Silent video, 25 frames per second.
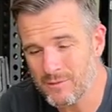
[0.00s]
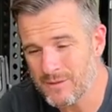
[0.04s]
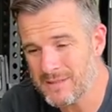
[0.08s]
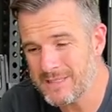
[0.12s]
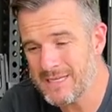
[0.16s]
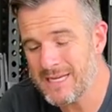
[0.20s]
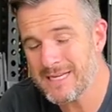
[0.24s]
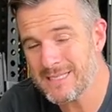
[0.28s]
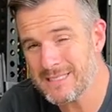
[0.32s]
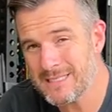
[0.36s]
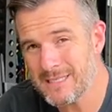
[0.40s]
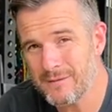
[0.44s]
or
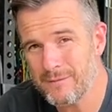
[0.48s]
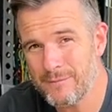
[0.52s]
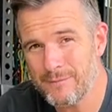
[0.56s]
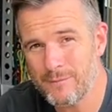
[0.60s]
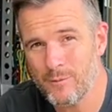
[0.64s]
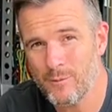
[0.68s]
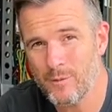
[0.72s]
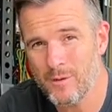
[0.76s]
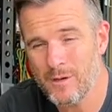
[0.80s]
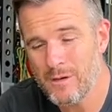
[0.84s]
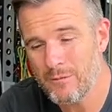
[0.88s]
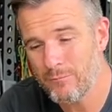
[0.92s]
testing
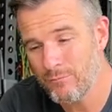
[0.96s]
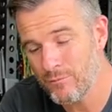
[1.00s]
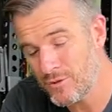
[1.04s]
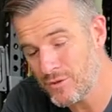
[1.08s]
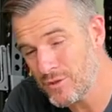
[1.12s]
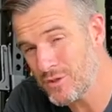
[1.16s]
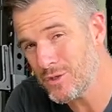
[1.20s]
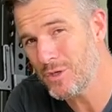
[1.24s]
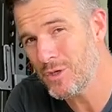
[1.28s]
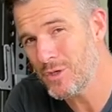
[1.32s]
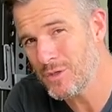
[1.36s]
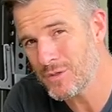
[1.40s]
for
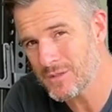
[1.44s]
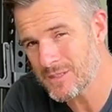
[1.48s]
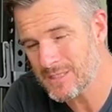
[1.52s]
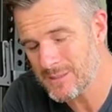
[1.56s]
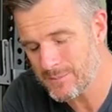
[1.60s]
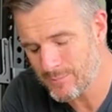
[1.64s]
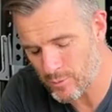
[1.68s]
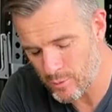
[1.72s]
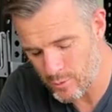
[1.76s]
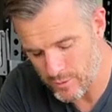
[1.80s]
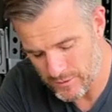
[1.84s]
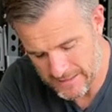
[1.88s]
return to
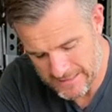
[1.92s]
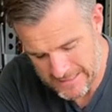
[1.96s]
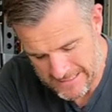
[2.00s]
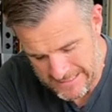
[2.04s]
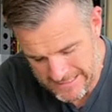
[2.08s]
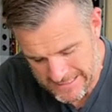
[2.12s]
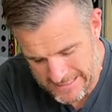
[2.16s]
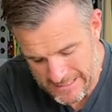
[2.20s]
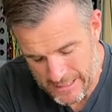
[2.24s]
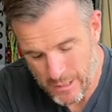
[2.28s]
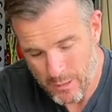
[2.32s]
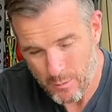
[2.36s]
sport,
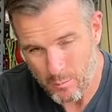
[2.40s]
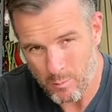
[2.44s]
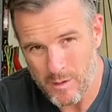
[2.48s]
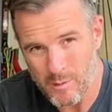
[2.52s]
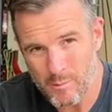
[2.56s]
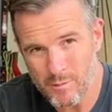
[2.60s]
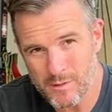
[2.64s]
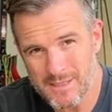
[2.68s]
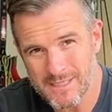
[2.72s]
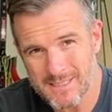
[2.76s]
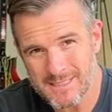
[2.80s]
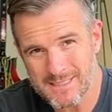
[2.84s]

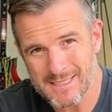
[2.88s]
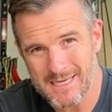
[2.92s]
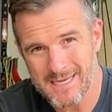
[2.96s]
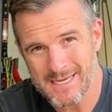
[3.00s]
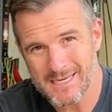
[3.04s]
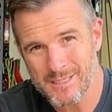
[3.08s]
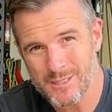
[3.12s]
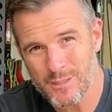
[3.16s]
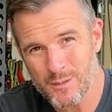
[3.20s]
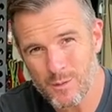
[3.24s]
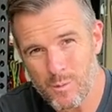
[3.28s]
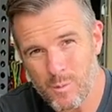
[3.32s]
we want to
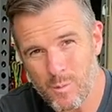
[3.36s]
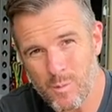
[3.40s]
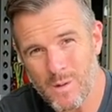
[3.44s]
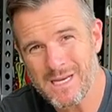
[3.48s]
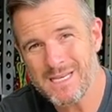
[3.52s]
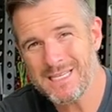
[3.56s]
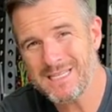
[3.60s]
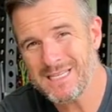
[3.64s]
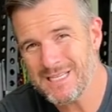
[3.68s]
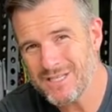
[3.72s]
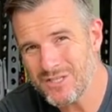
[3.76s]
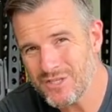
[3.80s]
see
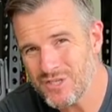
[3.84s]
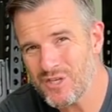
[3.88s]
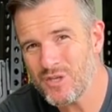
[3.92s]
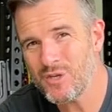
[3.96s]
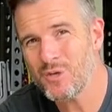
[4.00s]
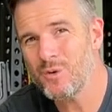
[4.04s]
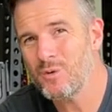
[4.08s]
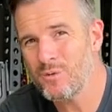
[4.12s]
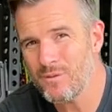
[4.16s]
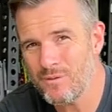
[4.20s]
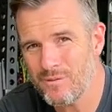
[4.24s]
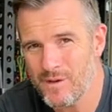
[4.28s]

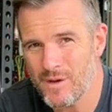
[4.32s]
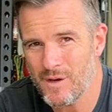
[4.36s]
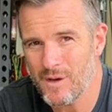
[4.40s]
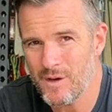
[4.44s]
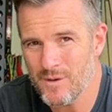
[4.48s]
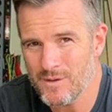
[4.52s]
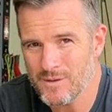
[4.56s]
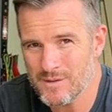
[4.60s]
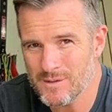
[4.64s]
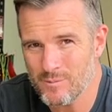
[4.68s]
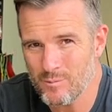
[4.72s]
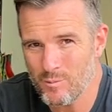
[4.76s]
twenty-two of
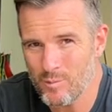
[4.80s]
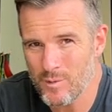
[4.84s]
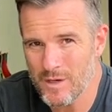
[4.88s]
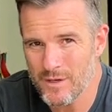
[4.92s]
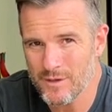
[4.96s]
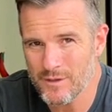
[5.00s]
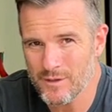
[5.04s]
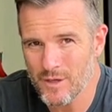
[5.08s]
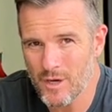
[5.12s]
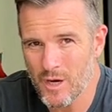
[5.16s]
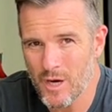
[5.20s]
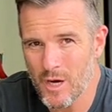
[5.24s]
those in
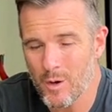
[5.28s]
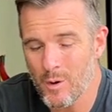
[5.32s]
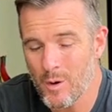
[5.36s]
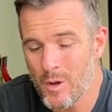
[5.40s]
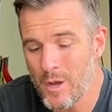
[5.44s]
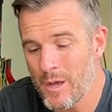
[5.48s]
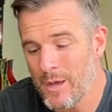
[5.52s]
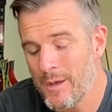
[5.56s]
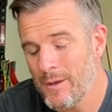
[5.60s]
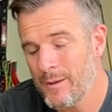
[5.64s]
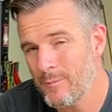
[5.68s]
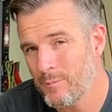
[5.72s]
one go
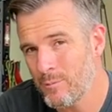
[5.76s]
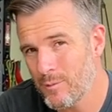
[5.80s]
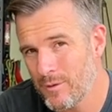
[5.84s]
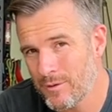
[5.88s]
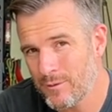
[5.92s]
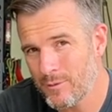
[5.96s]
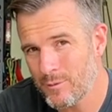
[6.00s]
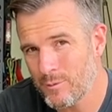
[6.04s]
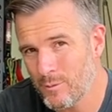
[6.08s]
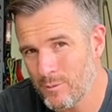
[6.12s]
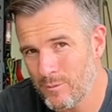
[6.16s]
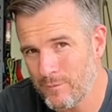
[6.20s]

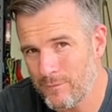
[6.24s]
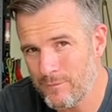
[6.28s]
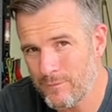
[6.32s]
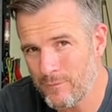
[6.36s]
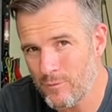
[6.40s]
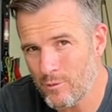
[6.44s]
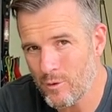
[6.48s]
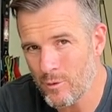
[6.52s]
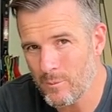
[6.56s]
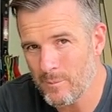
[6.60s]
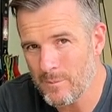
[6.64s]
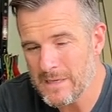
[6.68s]
with good
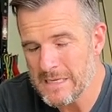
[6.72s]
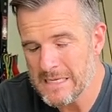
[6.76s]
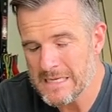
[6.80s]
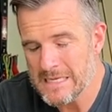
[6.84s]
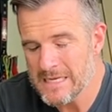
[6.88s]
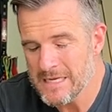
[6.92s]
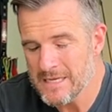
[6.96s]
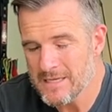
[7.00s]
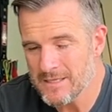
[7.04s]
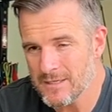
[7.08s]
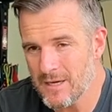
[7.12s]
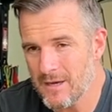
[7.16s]
form.
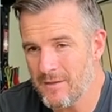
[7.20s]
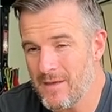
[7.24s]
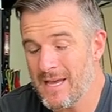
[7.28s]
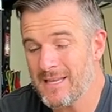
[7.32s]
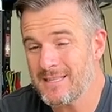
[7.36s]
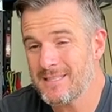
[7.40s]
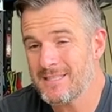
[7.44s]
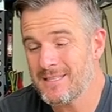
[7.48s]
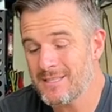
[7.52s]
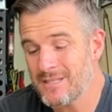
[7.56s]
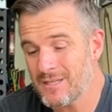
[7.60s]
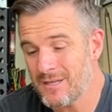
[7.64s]
So
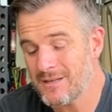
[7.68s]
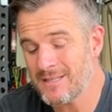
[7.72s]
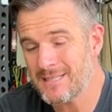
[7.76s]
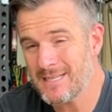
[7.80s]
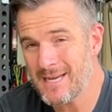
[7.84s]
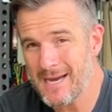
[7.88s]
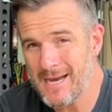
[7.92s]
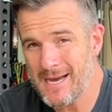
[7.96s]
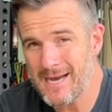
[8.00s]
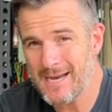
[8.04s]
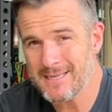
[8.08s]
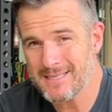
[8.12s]
that's the sort of
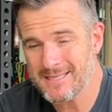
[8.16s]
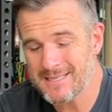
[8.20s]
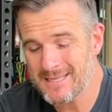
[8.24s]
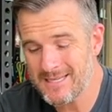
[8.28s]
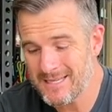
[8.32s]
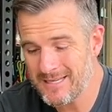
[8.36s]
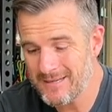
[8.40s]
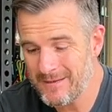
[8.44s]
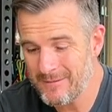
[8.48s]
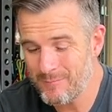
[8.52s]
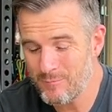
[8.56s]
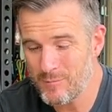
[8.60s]
task
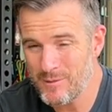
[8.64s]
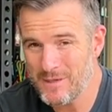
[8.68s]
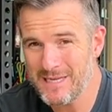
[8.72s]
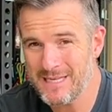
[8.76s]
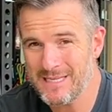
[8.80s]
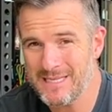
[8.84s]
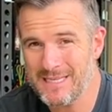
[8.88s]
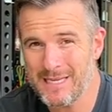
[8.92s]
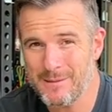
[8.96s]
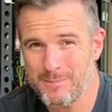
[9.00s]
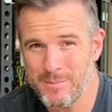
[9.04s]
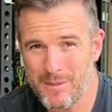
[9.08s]
we
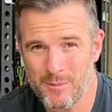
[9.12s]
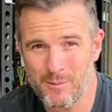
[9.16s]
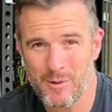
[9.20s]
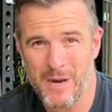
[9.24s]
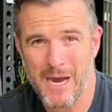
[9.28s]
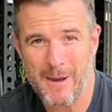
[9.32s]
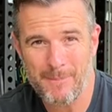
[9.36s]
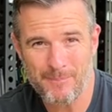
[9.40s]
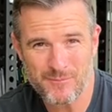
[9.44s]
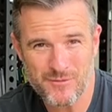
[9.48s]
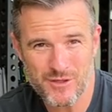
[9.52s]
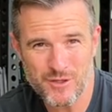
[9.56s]
need to get
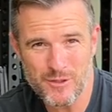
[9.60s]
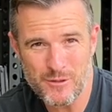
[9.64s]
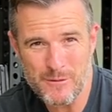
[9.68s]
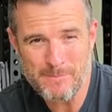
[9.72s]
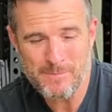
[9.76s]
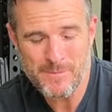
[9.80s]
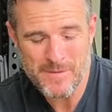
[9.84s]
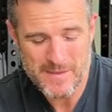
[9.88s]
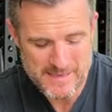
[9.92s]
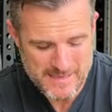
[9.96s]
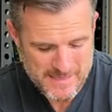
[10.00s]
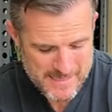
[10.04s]
people up
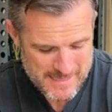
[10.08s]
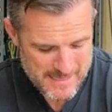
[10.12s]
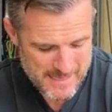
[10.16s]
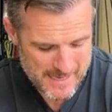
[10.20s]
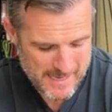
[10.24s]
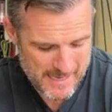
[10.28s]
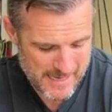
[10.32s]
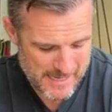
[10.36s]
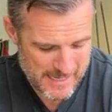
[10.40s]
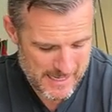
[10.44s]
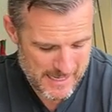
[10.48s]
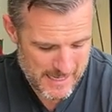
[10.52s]
to,
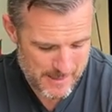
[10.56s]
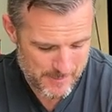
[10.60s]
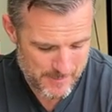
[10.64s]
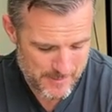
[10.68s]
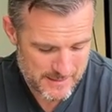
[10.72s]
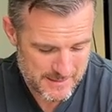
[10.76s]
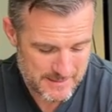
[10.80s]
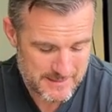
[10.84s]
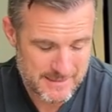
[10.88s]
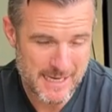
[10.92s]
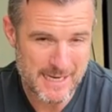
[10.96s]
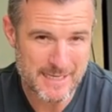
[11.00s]
and um,
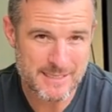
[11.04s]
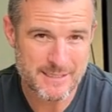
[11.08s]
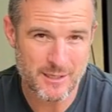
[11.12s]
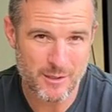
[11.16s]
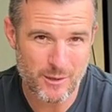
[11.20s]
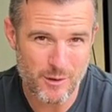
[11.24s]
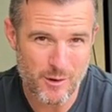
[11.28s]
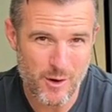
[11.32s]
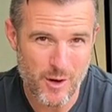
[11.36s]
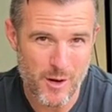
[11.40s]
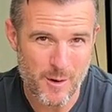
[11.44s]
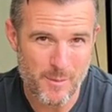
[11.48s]
it takes a
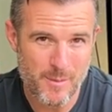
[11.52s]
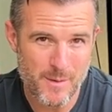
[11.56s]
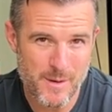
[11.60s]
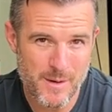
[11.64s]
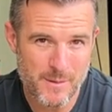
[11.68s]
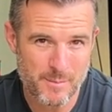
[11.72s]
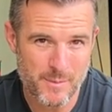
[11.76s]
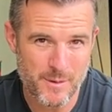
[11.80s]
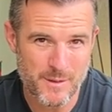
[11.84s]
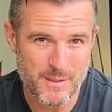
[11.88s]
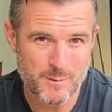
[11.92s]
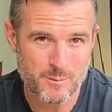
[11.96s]
lot,
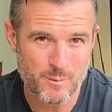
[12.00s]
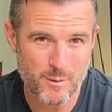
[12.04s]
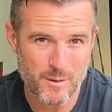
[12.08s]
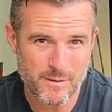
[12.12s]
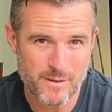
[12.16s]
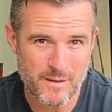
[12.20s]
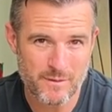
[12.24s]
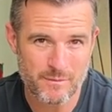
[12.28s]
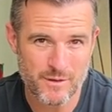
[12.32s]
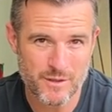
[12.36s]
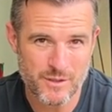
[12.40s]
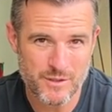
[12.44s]
but it's
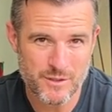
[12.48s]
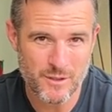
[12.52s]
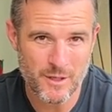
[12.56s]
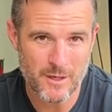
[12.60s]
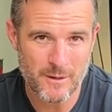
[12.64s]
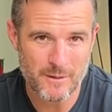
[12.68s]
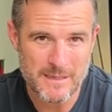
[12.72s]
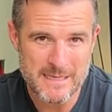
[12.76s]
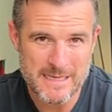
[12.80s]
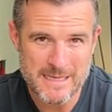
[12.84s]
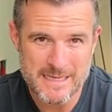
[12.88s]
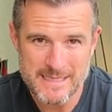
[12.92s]
worth every
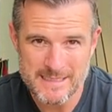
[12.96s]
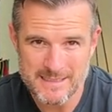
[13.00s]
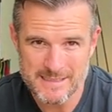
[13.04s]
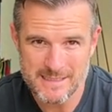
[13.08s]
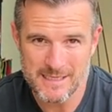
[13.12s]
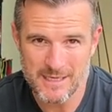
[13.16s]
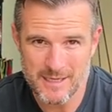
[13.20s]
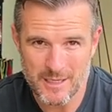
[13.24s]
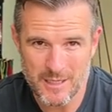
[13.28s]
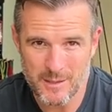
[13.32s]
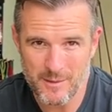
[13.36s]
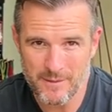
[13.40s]
shot.
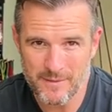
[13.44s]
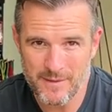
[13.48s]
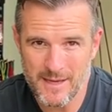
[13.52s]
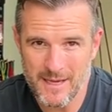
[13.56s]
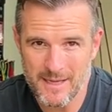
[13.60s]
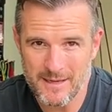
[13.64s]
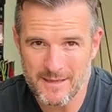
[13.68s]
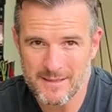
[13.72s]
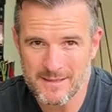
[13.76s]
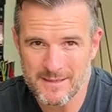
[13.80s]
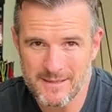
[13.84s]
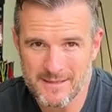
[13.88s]
So here you go with
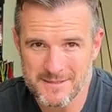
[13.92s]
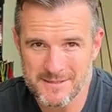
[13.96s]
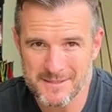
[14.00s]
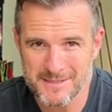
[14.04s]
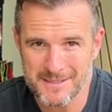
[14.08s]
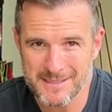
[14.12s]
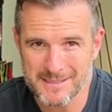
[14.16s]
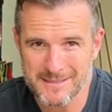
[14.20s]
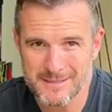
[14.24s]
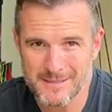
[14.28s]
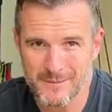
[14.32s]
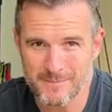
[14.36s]
that, see
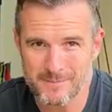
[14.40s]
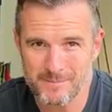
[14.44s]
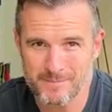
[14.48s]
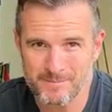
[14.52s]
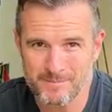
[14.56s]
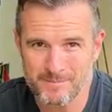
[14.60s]
you next time.